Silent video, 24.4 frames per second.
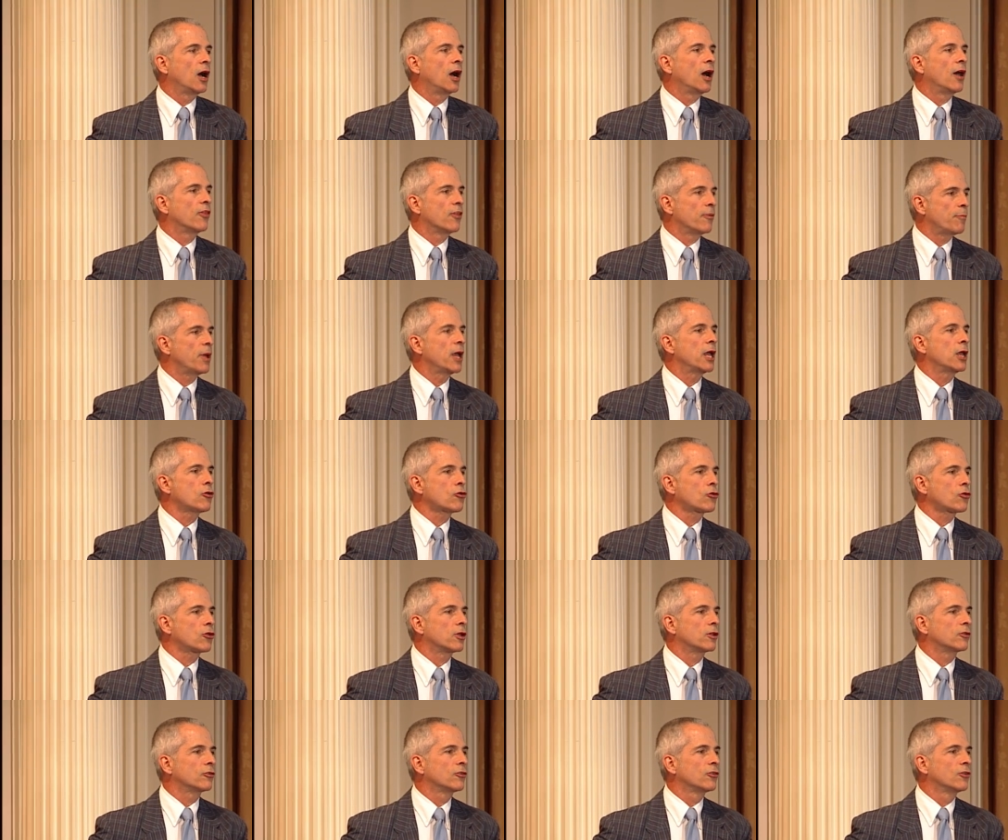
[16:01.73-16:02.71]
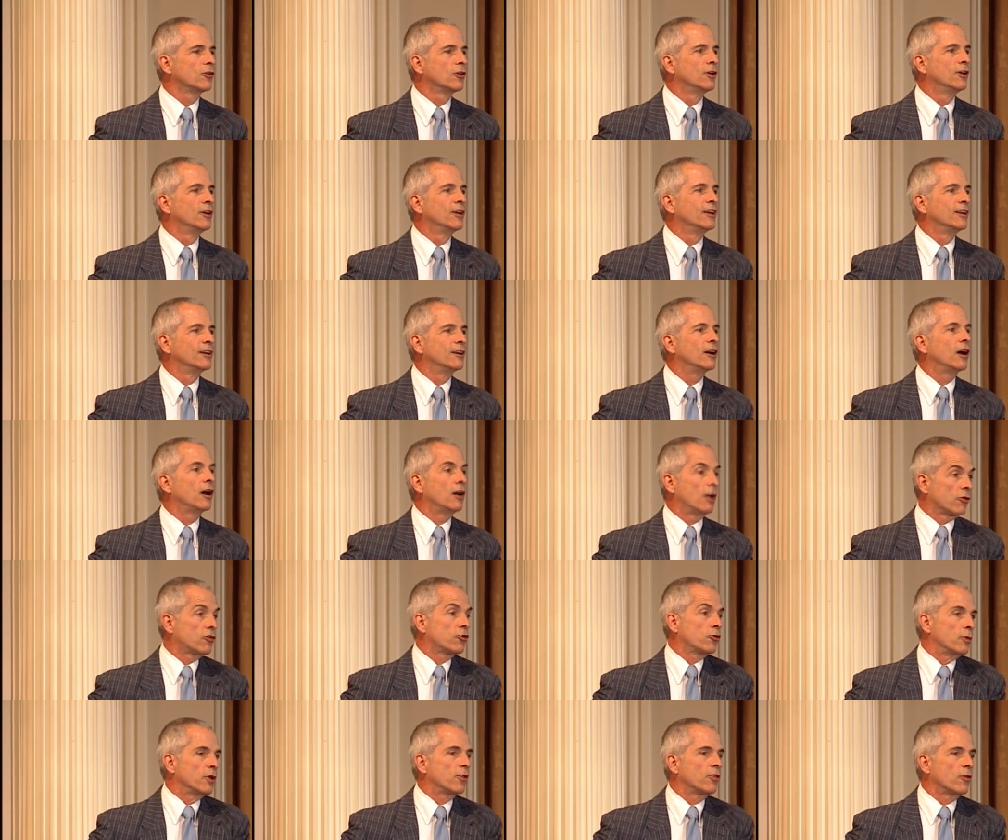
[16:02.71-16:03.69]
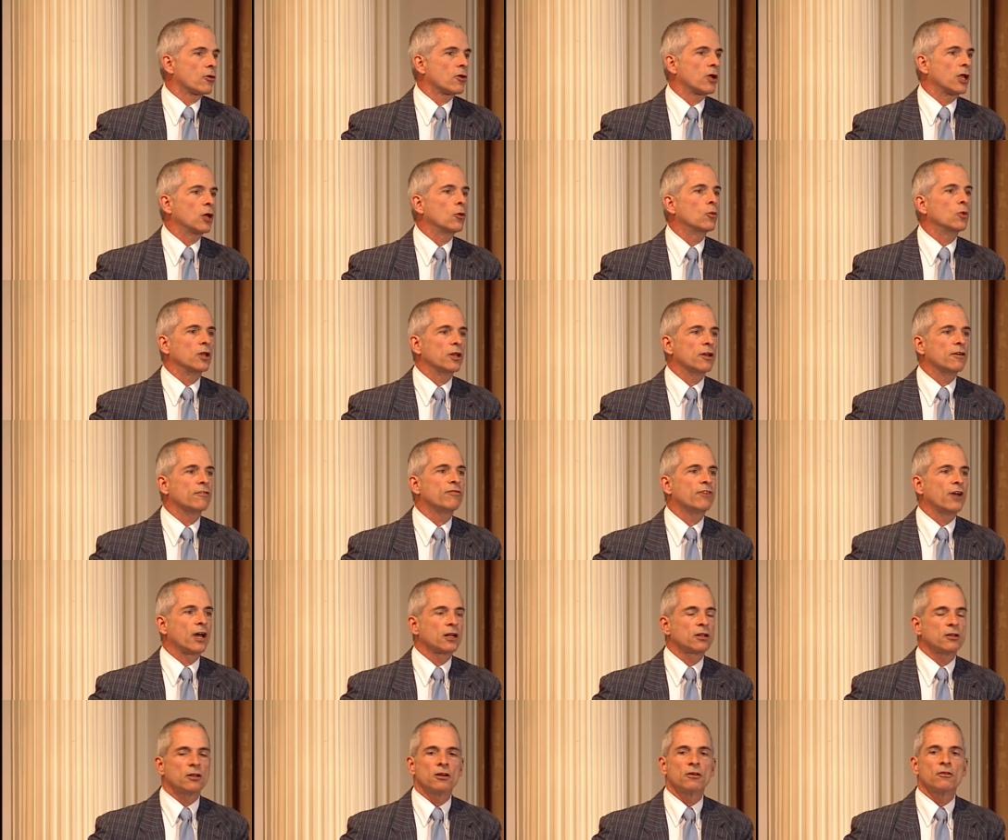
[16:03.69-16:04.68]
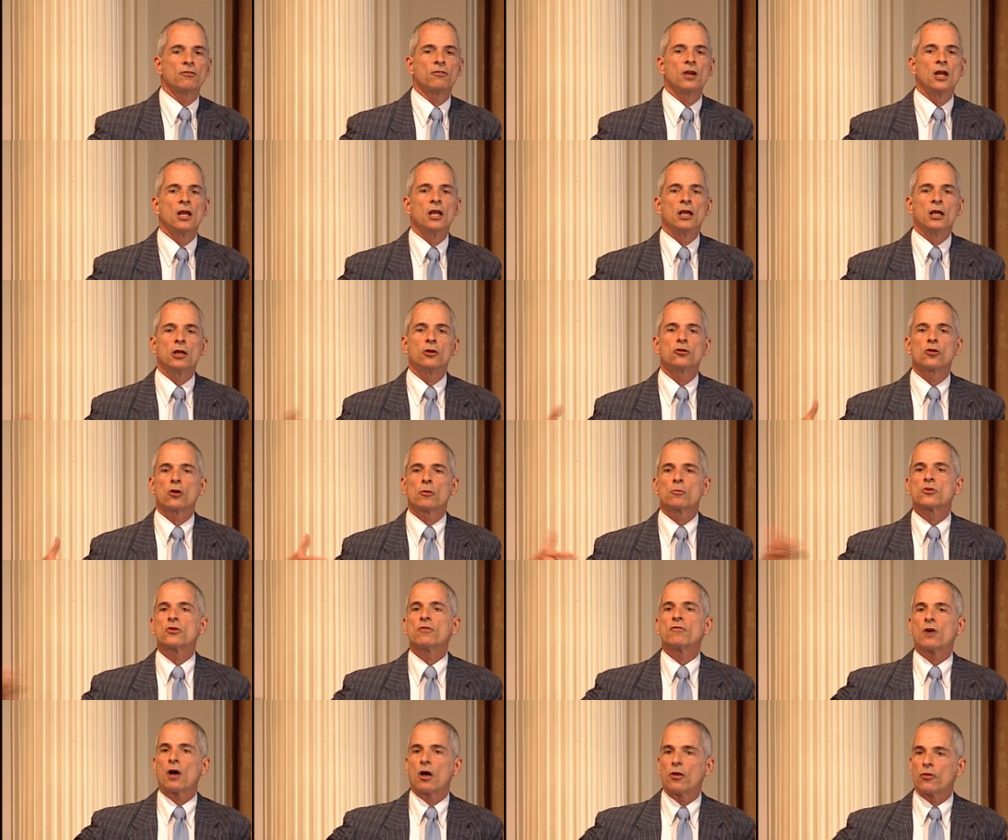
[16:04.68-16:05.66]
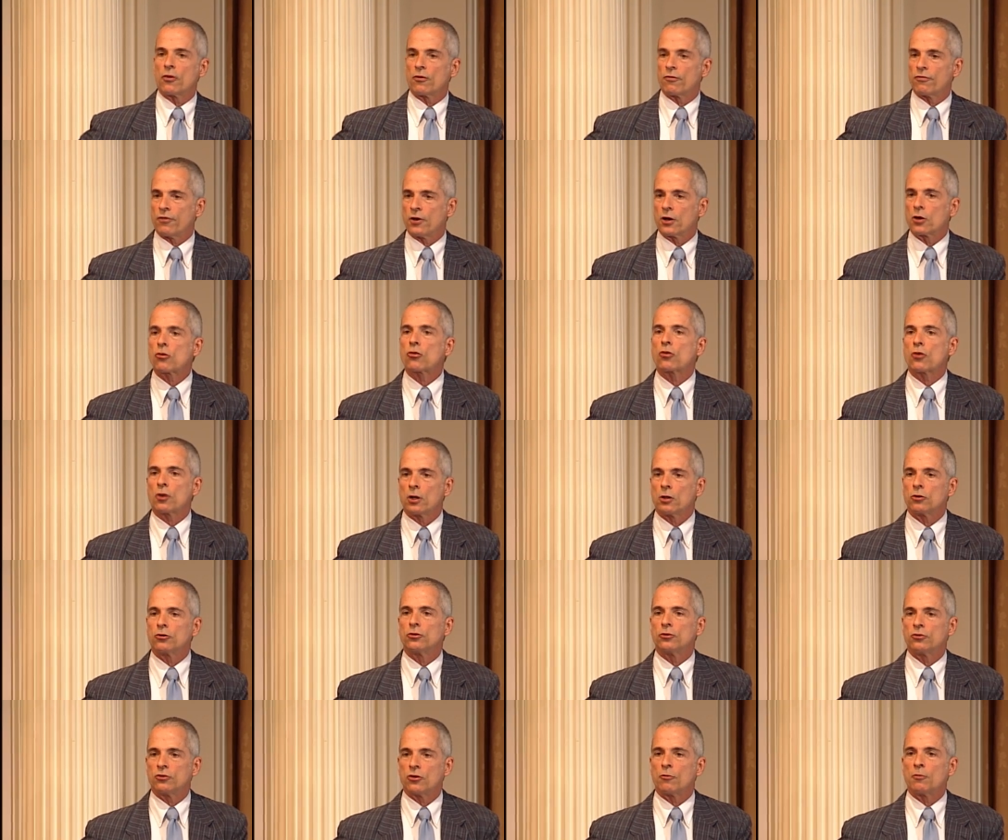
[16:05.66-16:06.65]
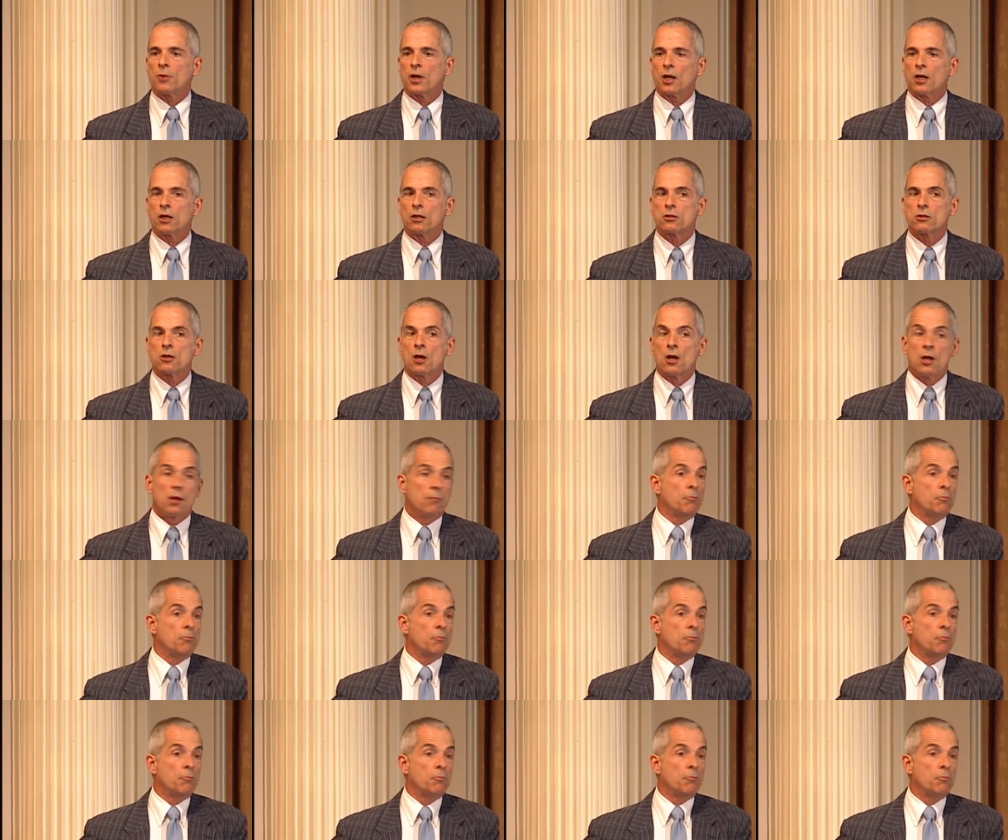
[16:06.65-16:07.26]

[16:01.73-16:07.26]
on the patient, assuming they're equally effective, in terms of other functional domains.